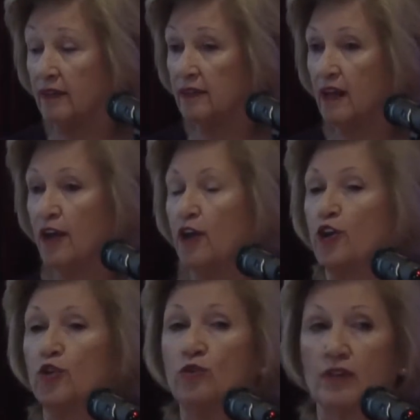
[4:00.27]
when
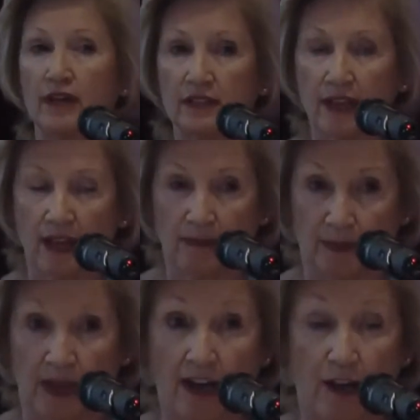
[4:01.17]
you lend
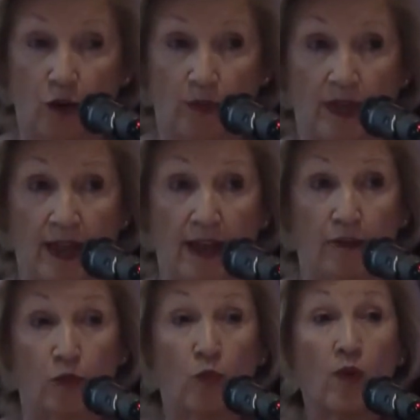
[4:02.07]
a helping
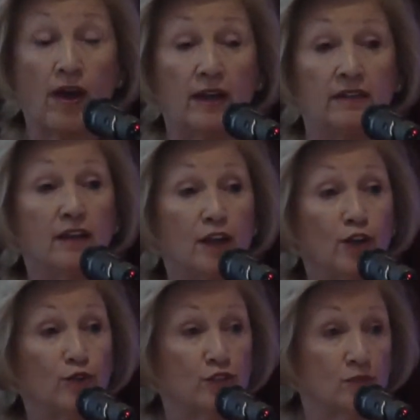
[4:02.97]
hand, when
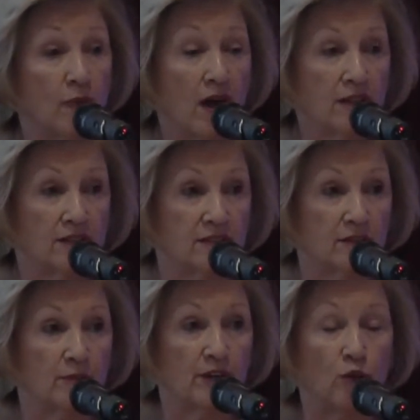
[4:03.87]
you smile at
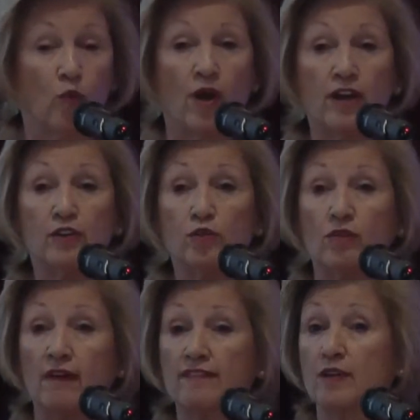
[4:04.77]
somebody, when
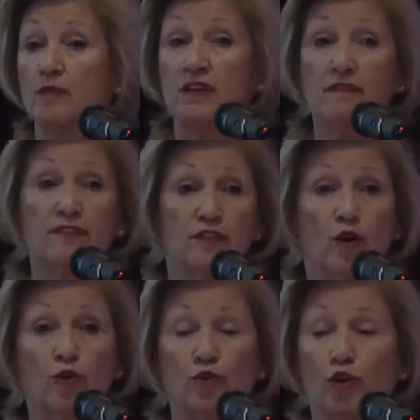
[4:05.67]
you love them
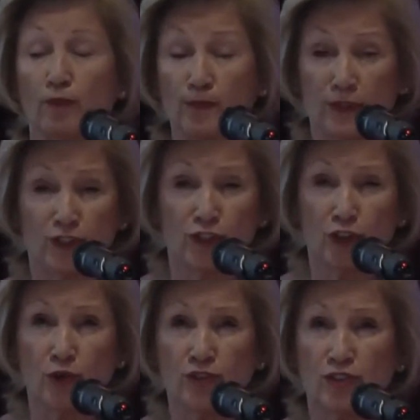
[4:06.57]
even though you
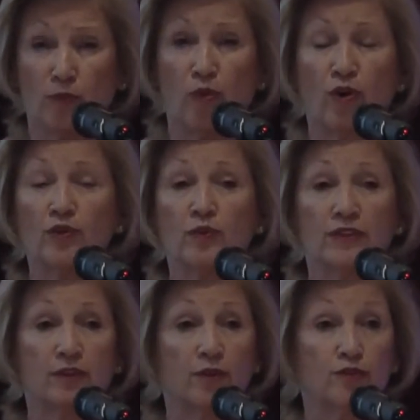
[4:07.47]
don't
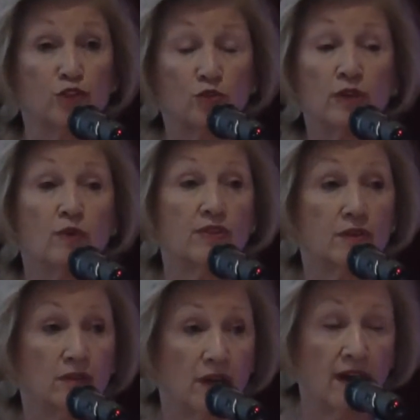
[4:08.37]
support what they're doing
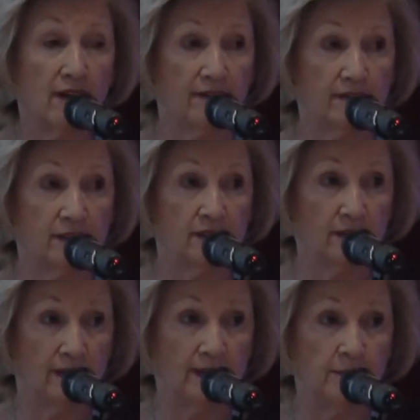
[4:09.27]
with their
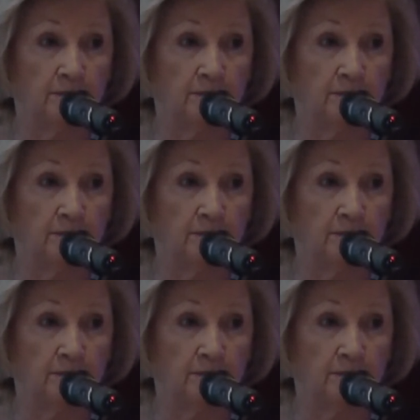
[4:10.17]
lives.